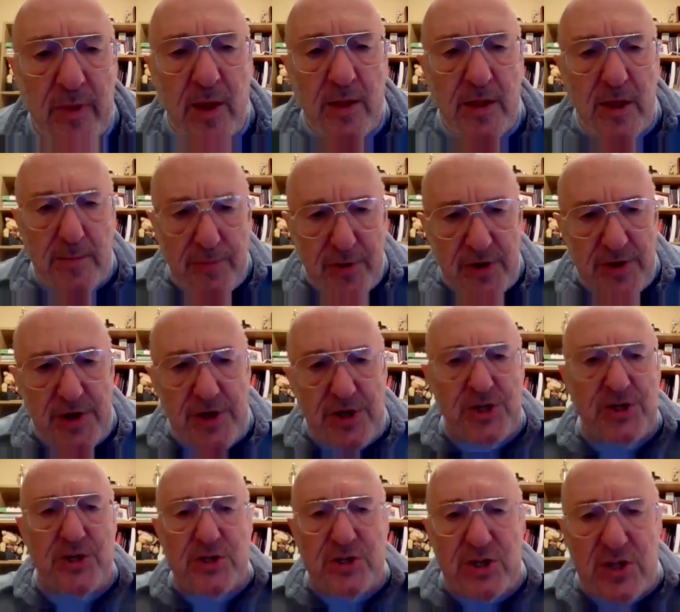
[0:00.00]
The police
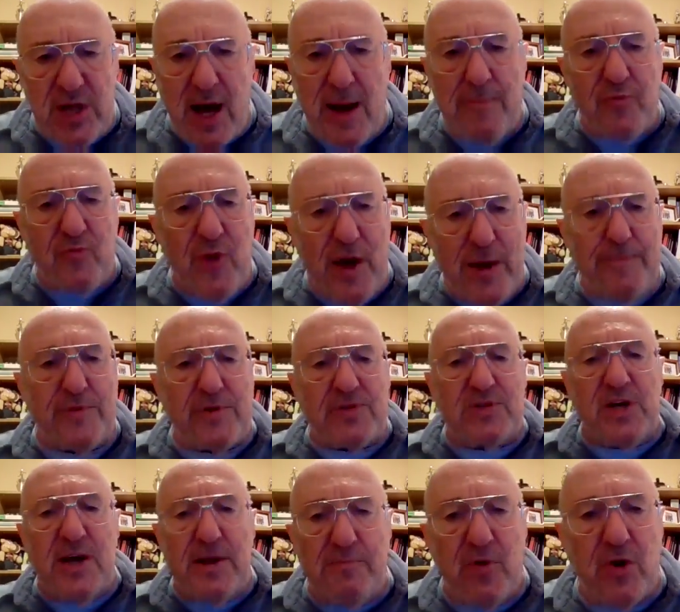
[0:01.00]
should stop rapists
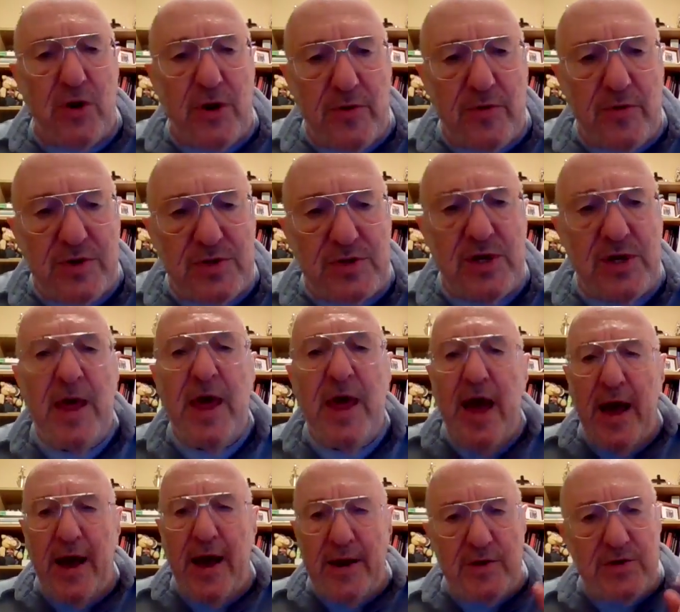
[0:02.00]
and murderers,
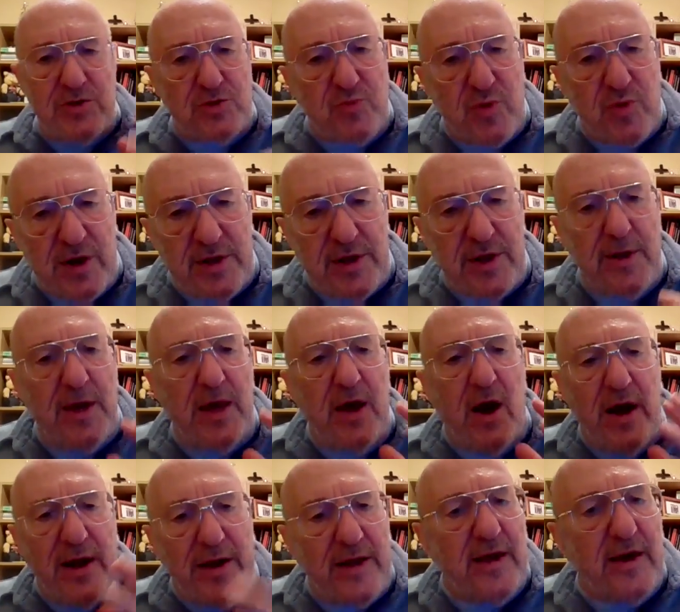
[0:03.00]
and Israeli
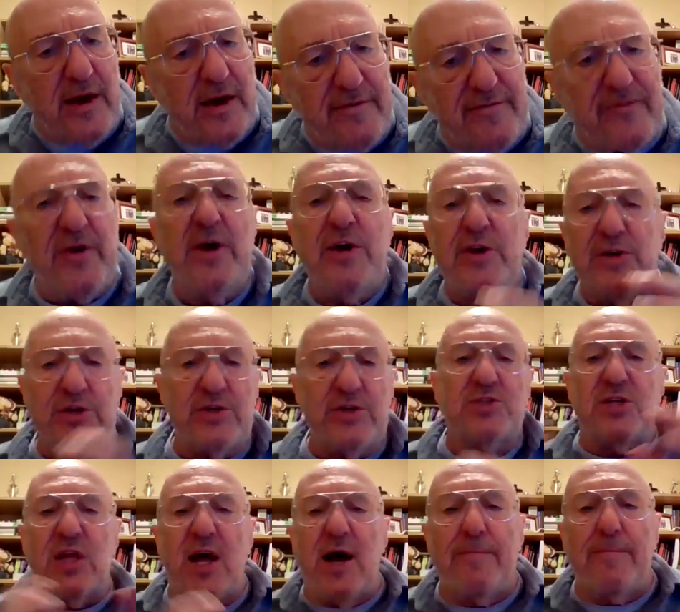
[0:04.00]
IDF should
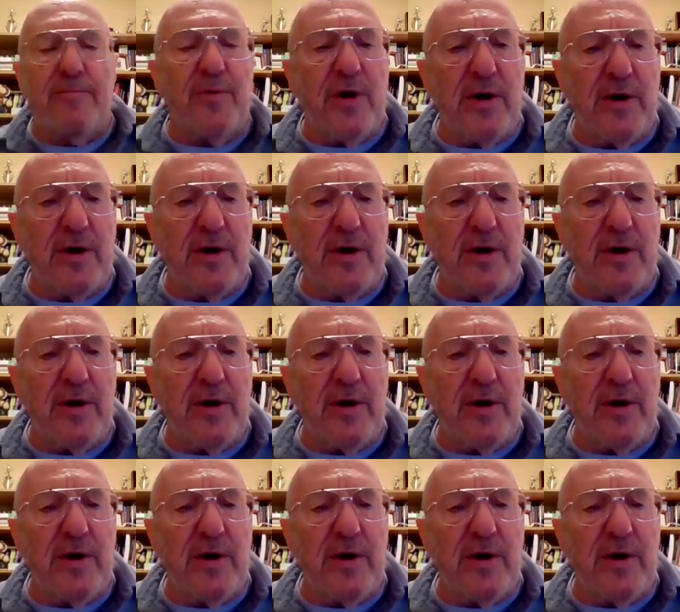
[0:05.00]
stop